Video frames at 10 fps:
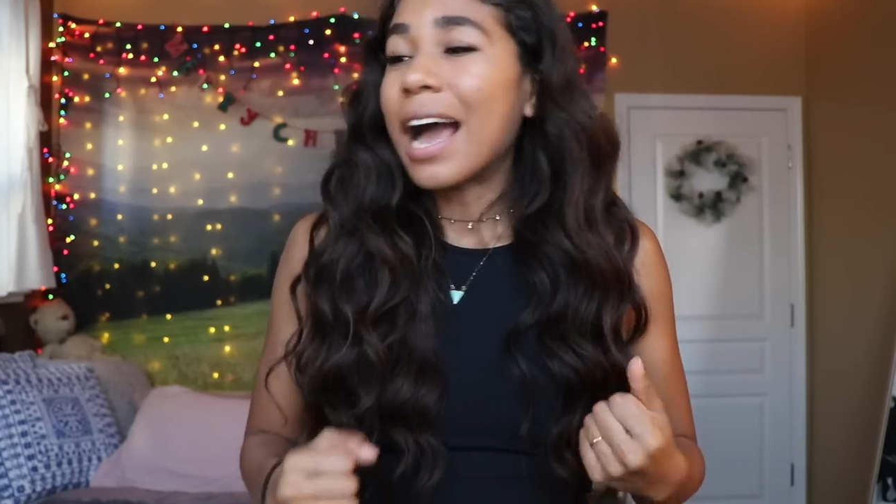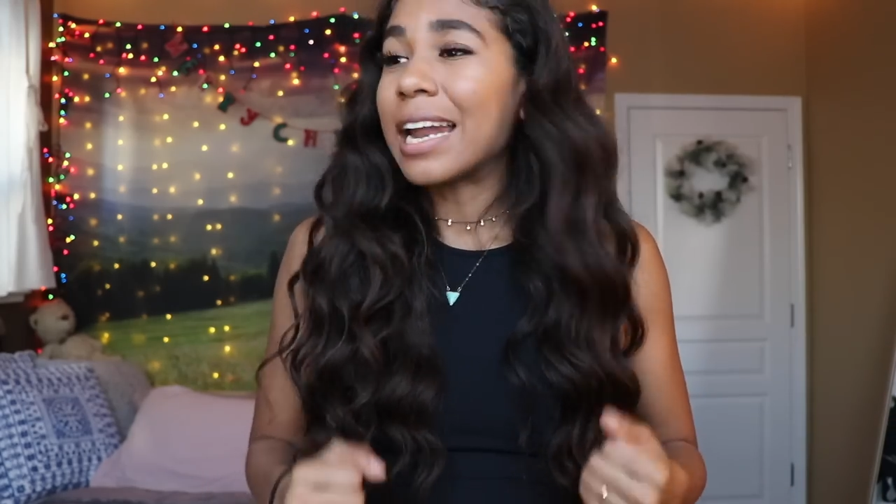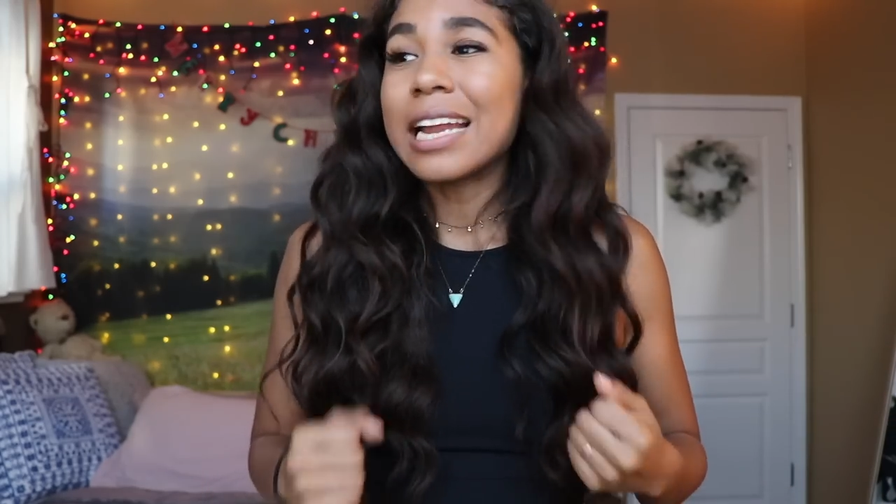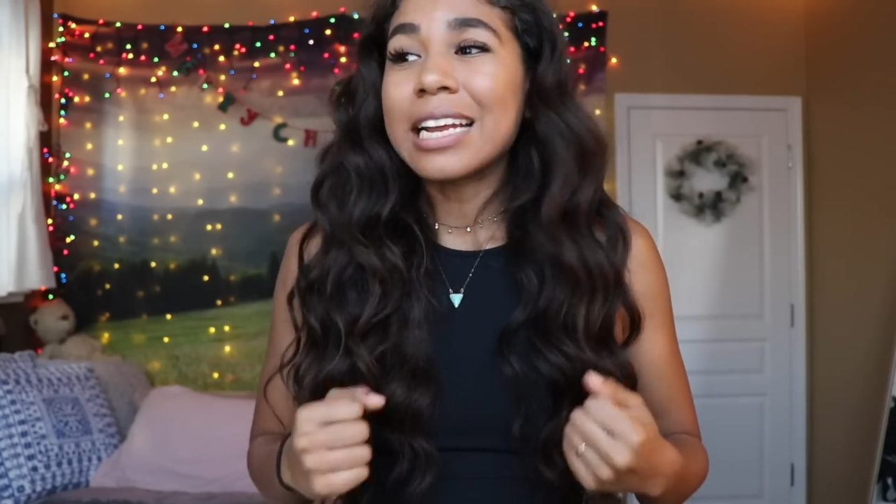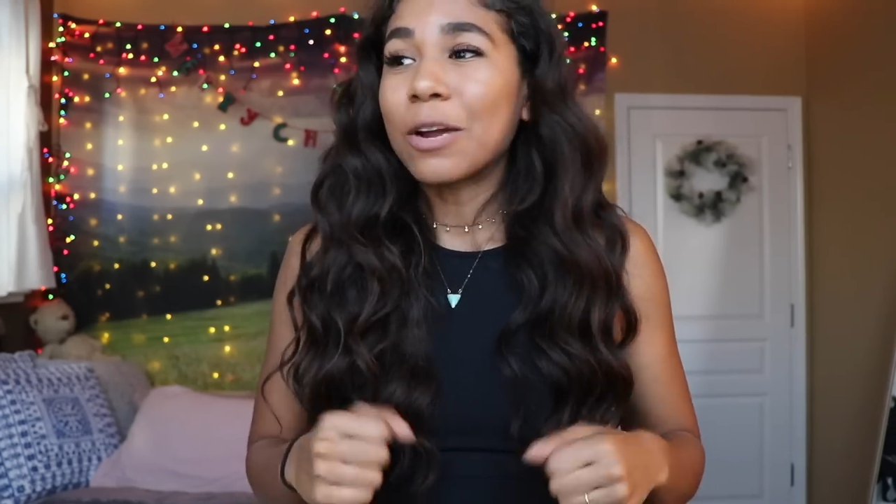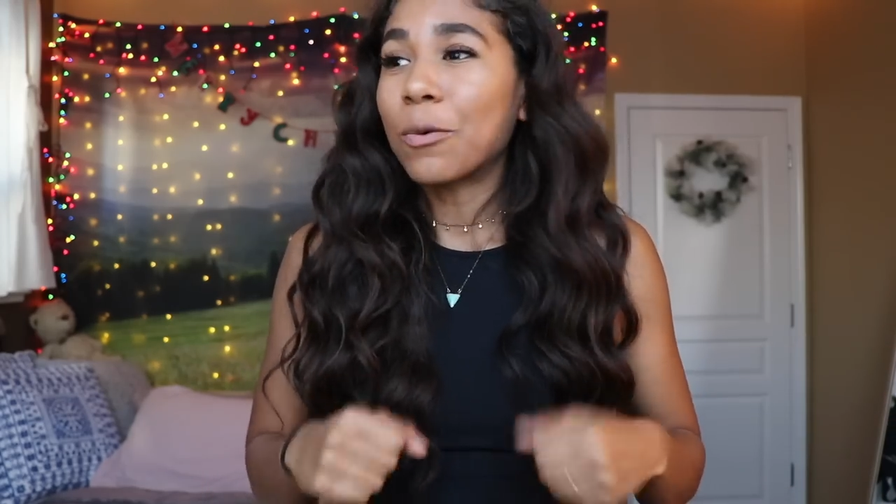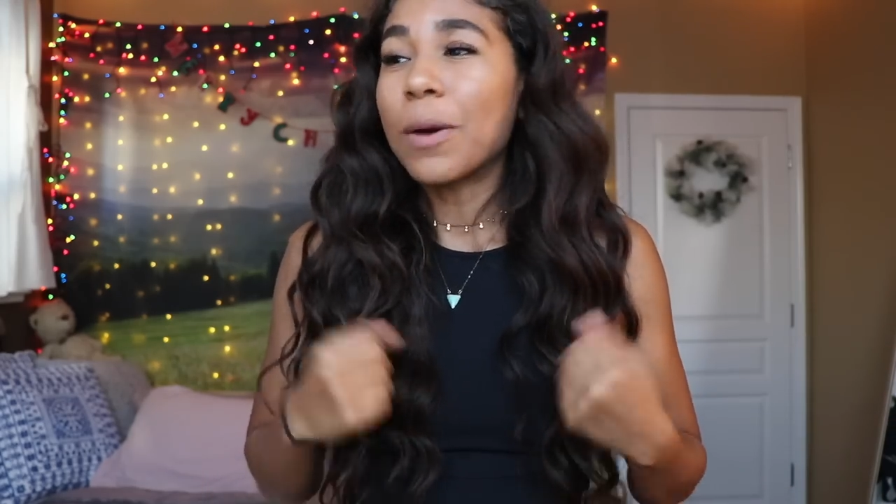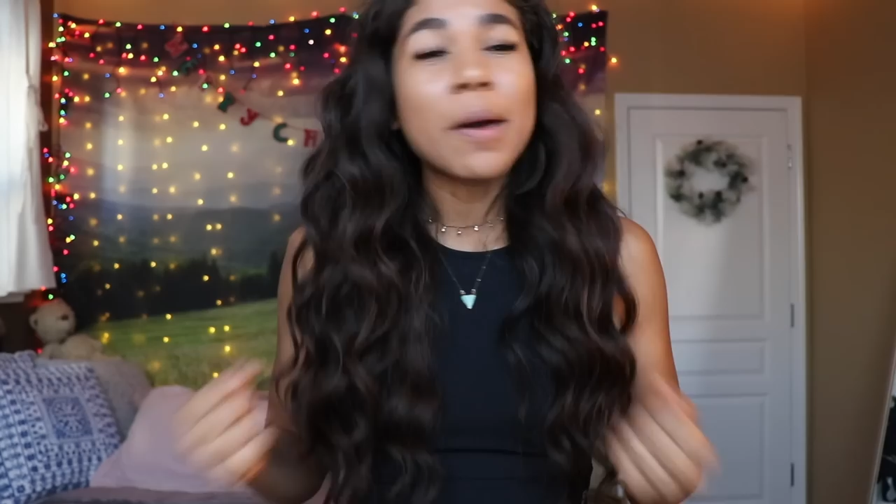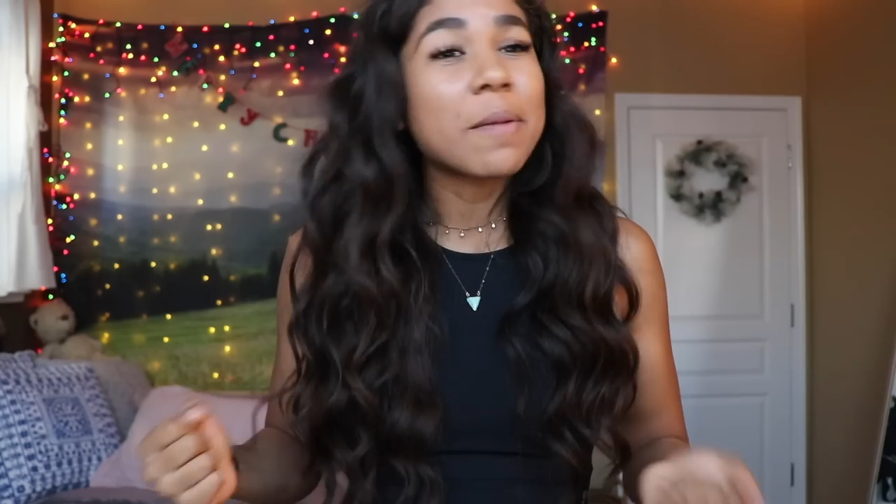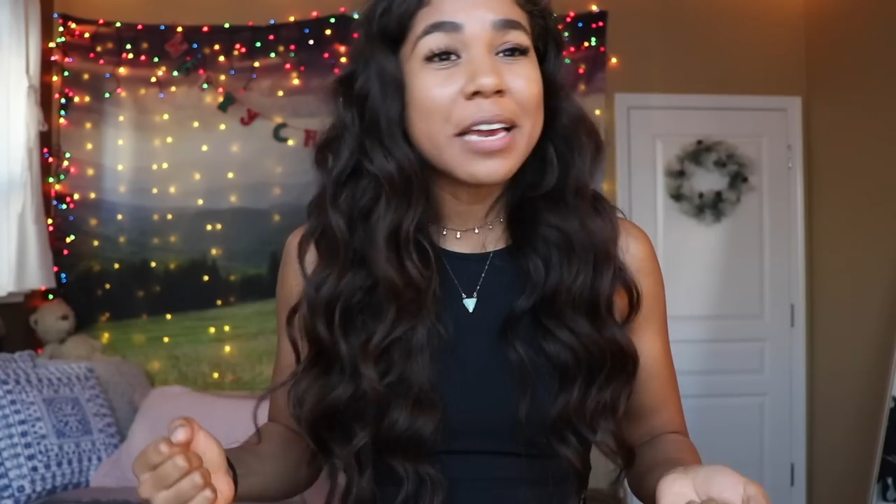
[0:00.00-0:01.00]
and I need to
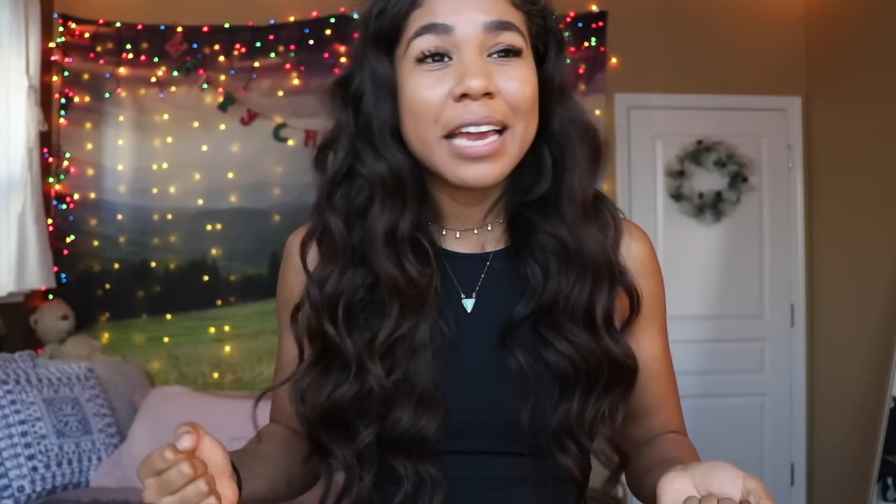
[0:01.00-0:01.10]
whip out my